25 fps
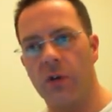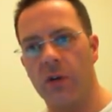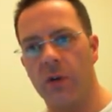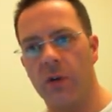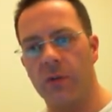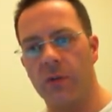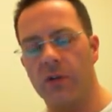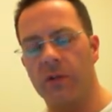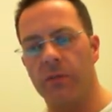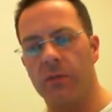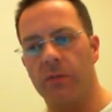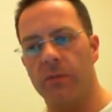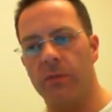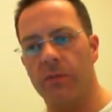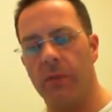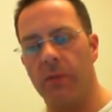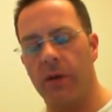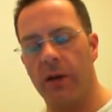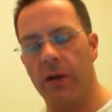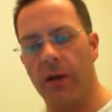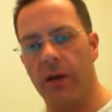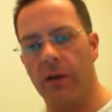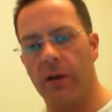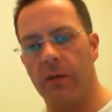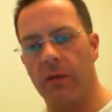There were some
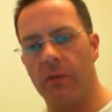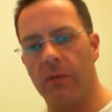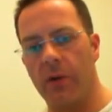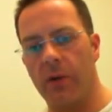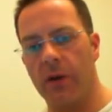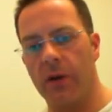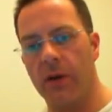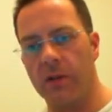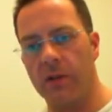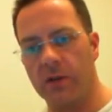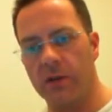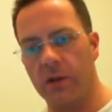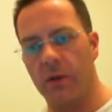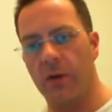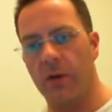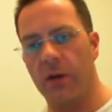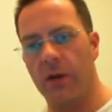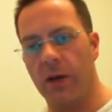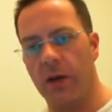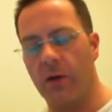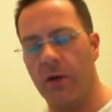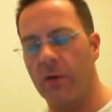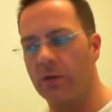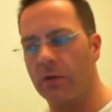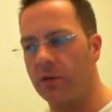riots going
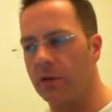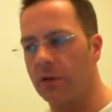out,